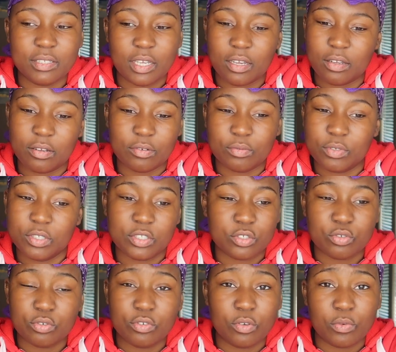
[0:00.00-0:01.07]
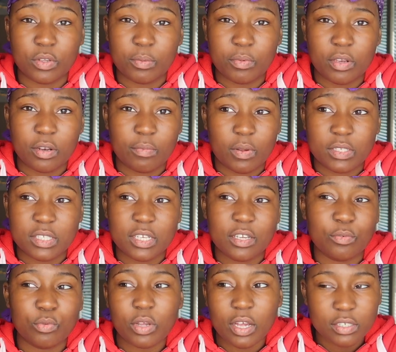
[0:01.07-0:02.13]
He's like, oh, well, it's cool. You don't give me a number. I
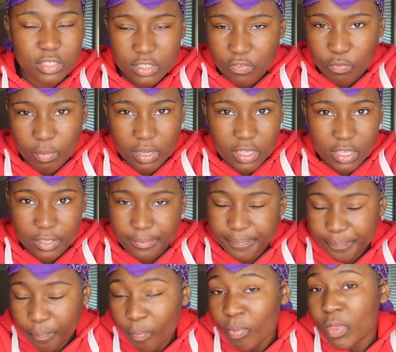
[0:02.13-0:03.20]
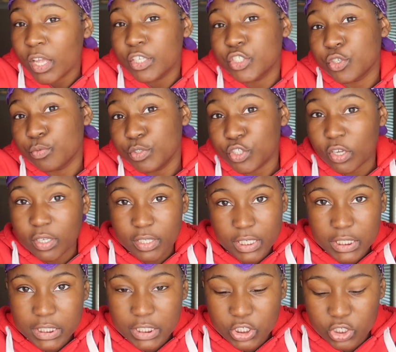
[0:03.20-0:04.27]
said, well, I'll just give you my kick. So we started
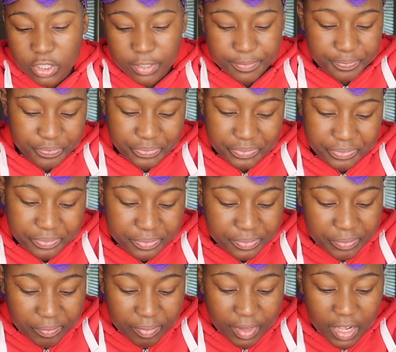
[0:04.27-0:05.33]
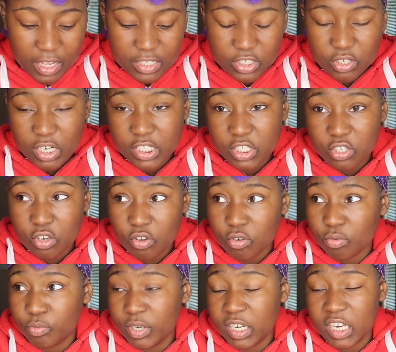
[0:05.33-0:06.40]
kicking each other. So next thing you know,
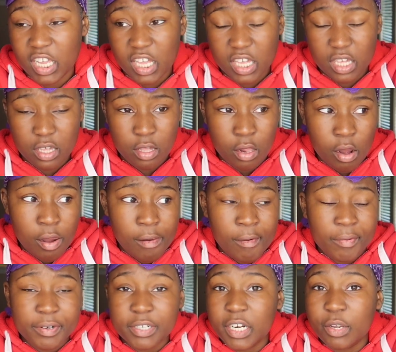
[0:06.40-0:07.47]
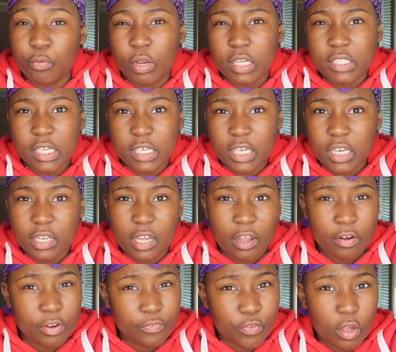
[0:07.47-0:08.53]
we kicking. And when I say Kick,
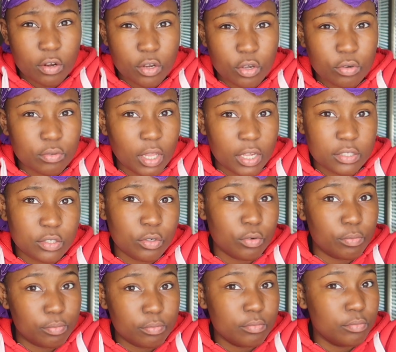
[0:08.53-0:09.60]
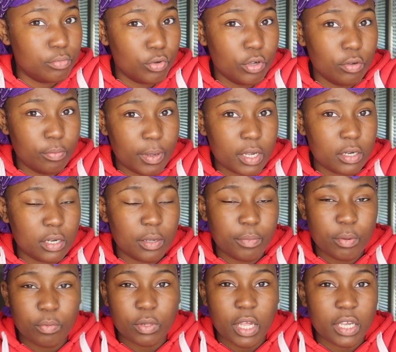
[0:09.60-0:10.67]
if y'all know, like the real back in the day
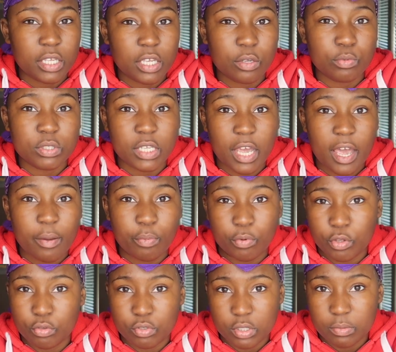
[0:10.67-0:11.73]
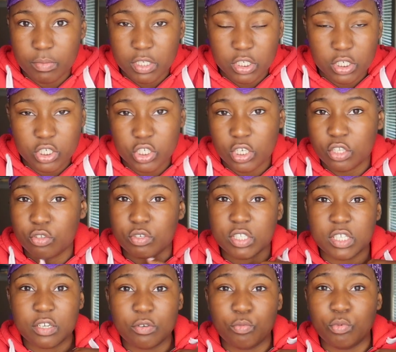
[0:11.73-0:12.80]
people, like Kick was an app where you used to message each other. You could
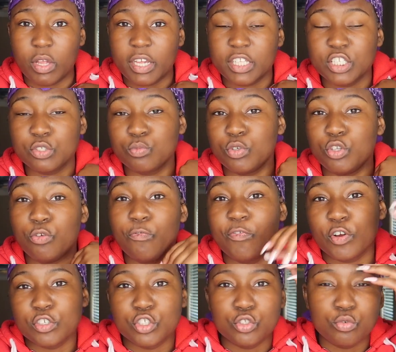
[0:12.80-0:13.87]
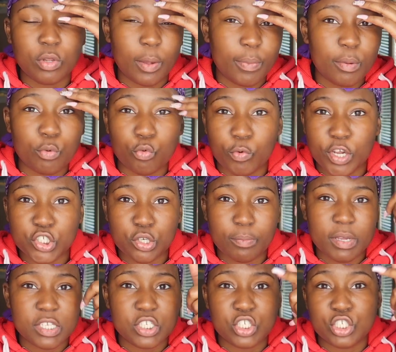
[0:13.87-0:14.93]
see, like, this is when you first knew that people read your
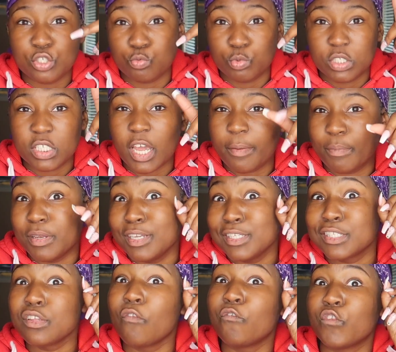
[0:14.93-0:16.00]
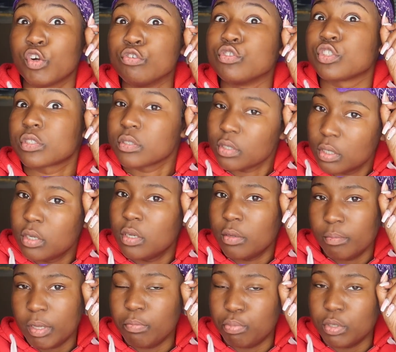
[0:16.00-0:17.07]
messages and was typing. This is the first
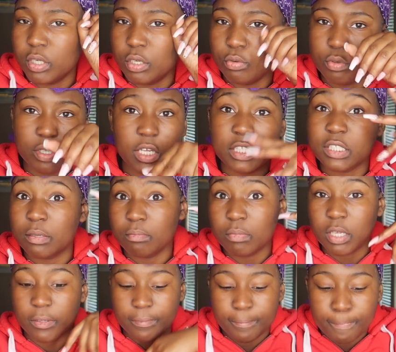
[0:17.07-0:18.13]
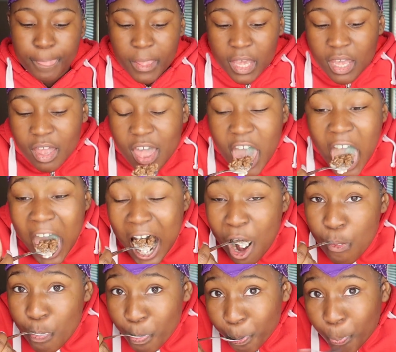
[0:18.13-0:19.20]
people to do it, to me.
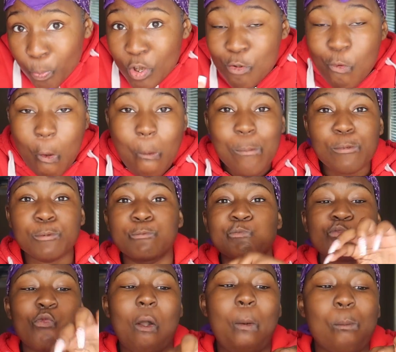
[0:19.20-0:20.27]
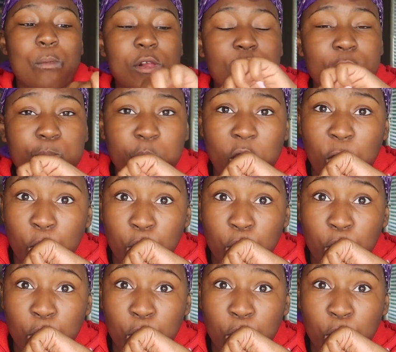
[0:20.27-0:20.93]
And I'm looking.